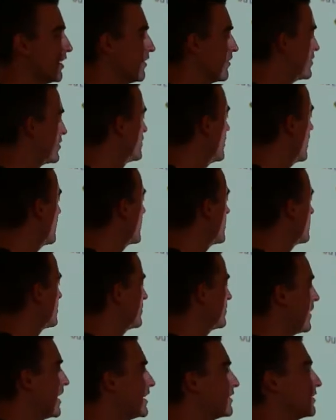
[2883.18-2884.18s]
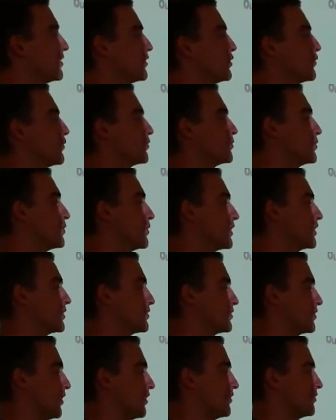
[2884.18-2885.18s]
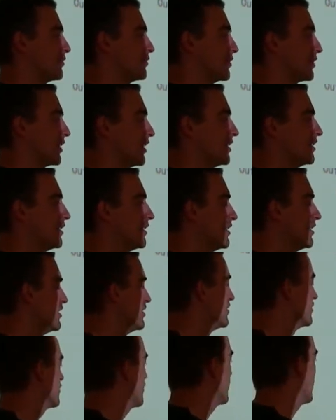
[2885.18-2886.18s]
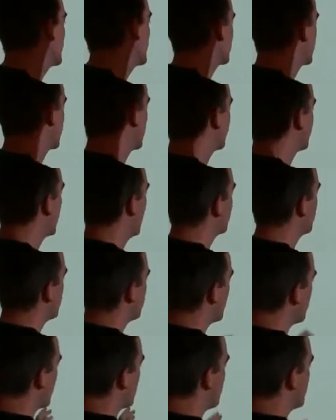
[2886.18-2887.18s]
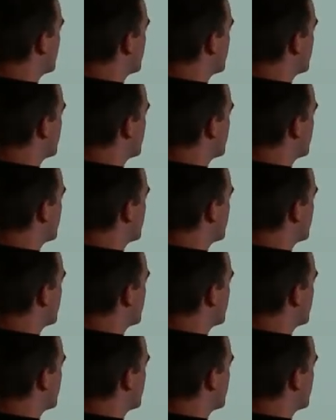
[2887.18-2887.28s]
There's nothing preventing you from doing it yourself. Yeah. So I just sometimes when people are